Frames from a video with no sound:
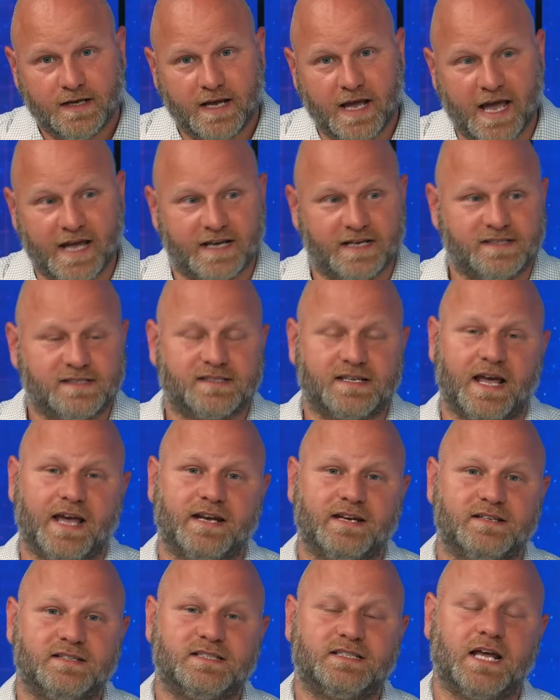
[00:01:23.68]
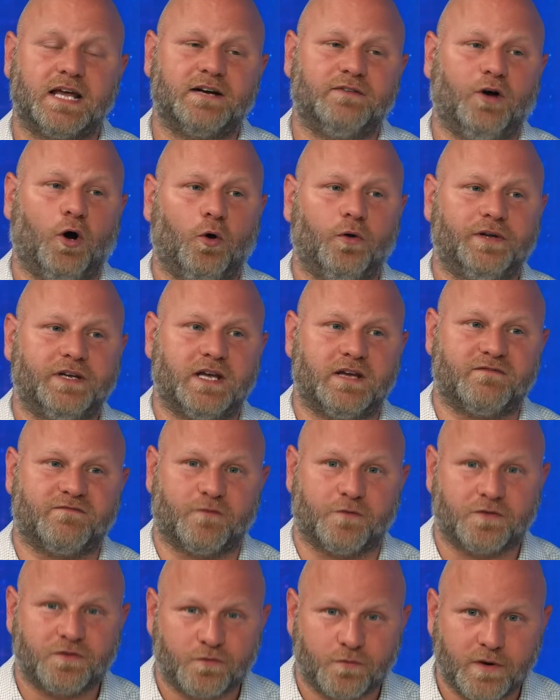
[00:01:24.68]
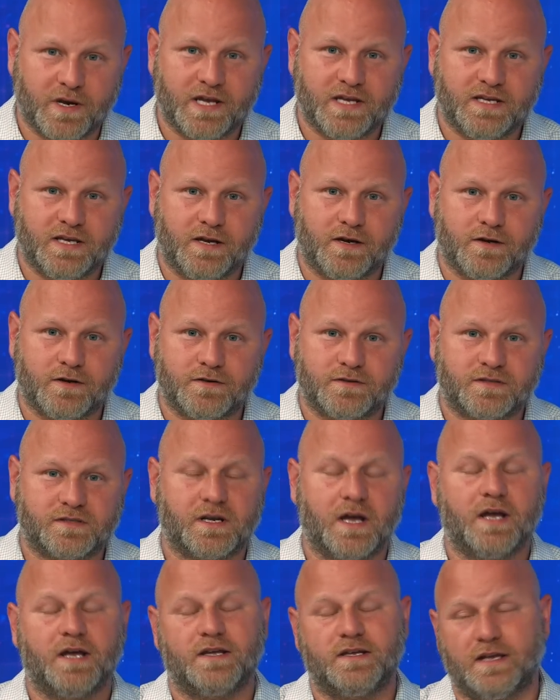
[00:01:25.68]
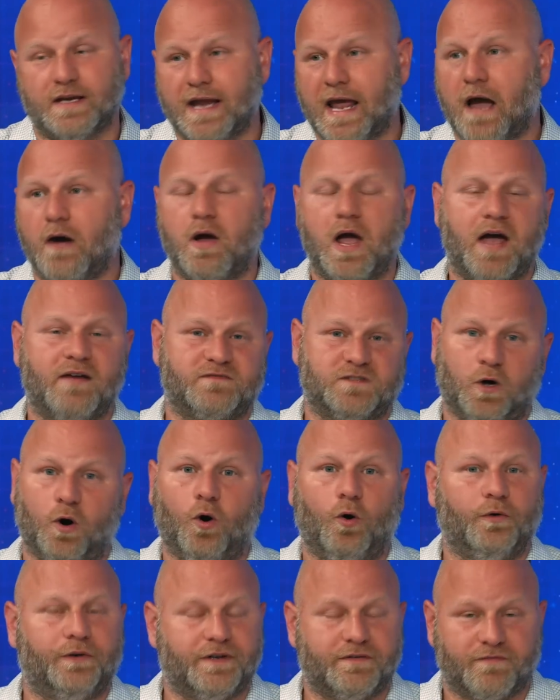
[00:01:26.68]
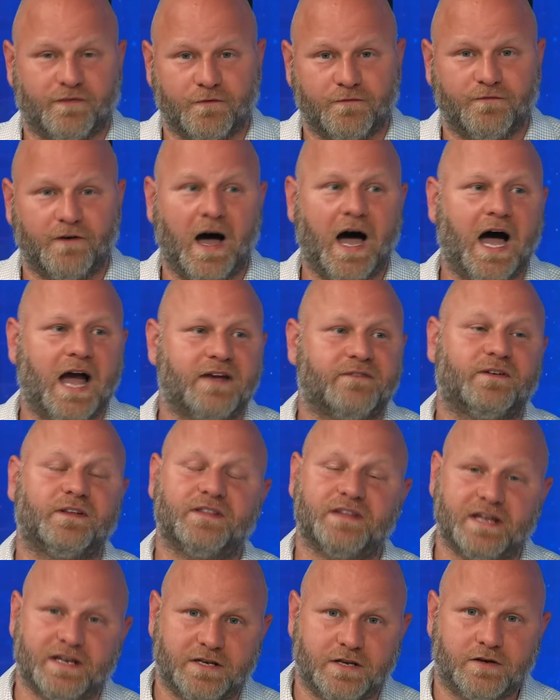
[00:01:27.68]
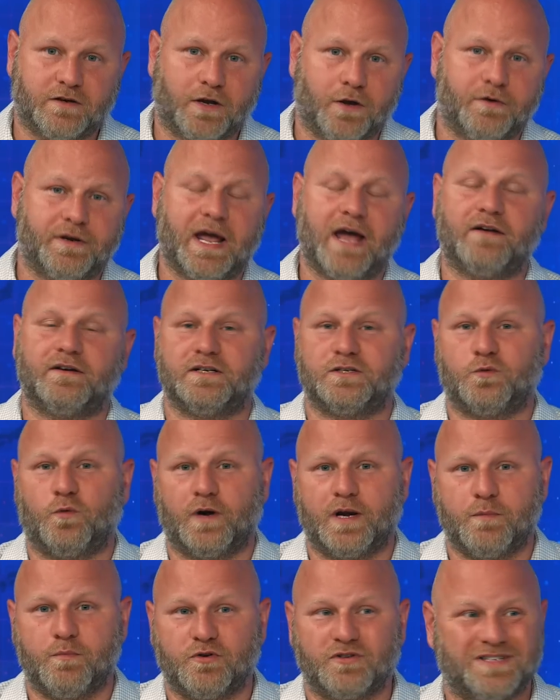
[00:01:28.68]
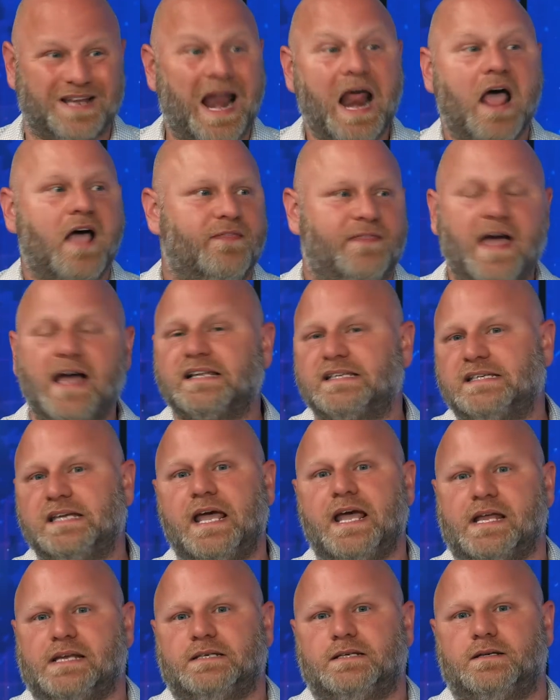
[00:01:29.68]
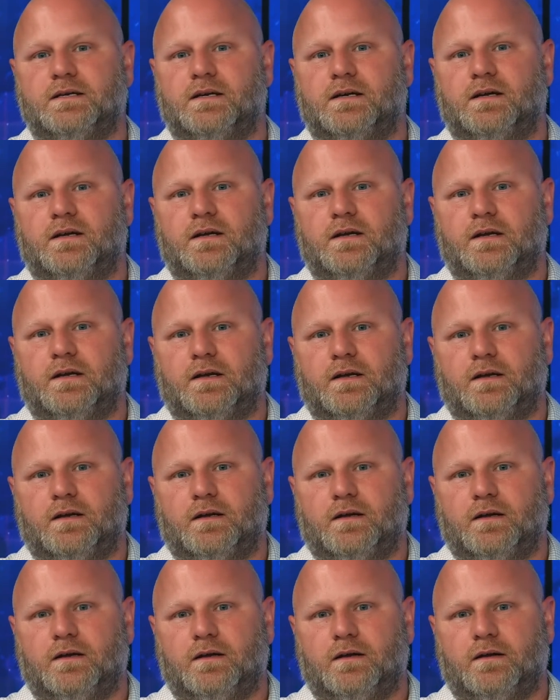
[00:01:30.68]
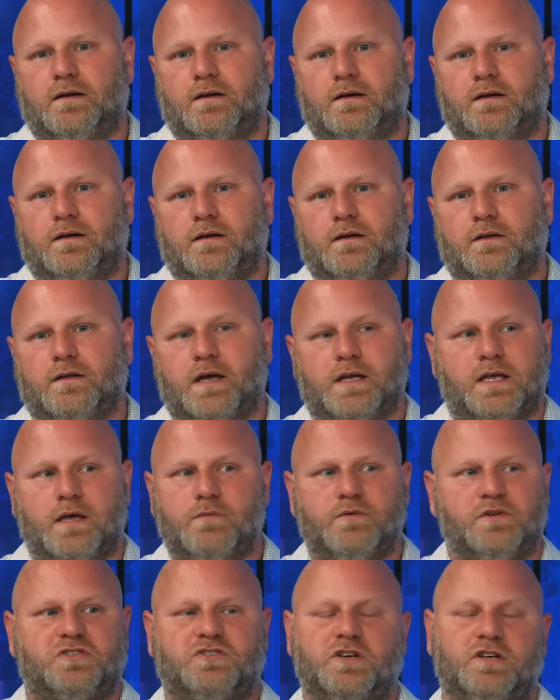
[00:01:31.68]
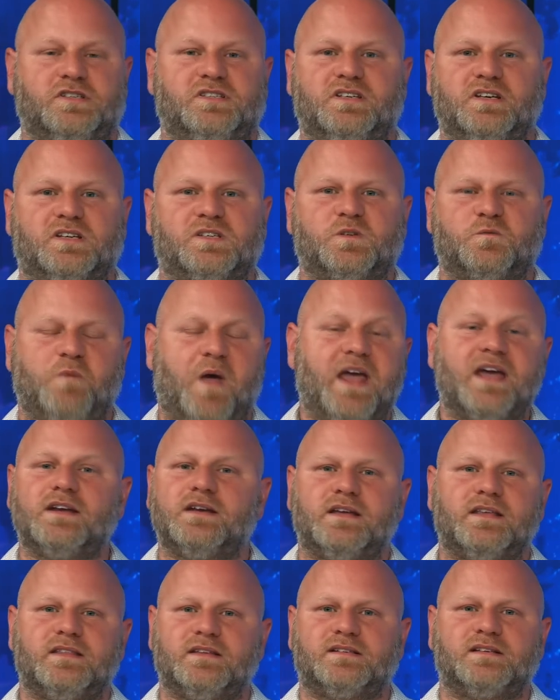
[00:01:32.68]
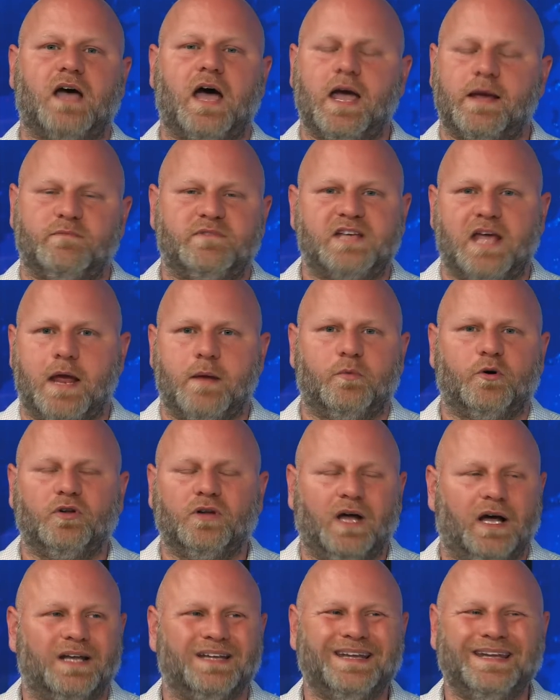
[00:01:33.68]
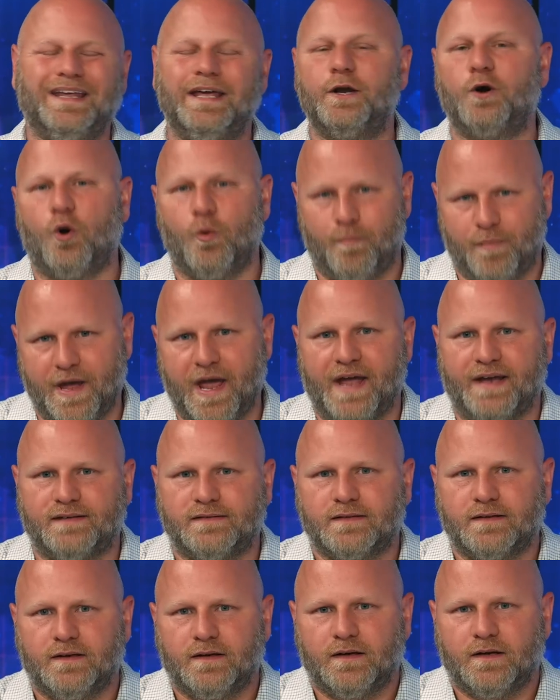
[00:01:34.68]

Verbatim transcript: And it said instead of holding it for three years, you now have to hold it for five and then you go down to 20%. That's it. Like it was just expanding the timetable a little bit